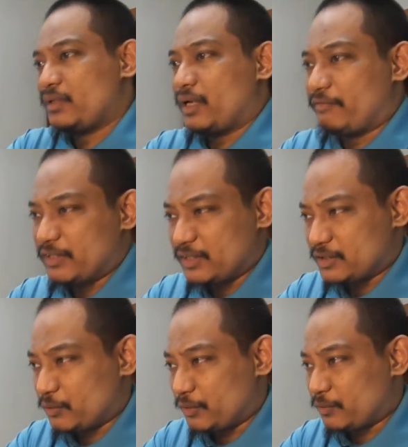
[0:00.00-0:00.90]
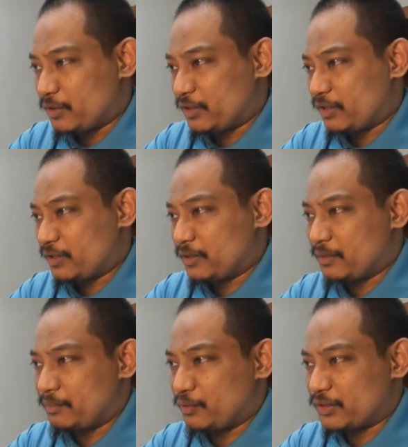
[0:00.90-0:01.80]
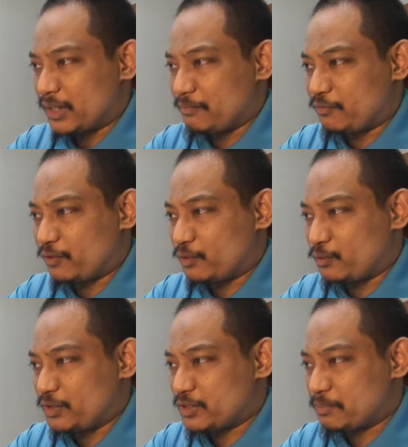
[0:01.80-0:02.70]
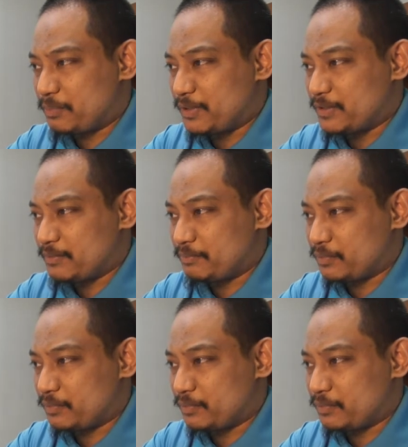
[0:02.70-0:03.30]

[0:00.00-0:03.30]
everything is going well. More time for quiz, please,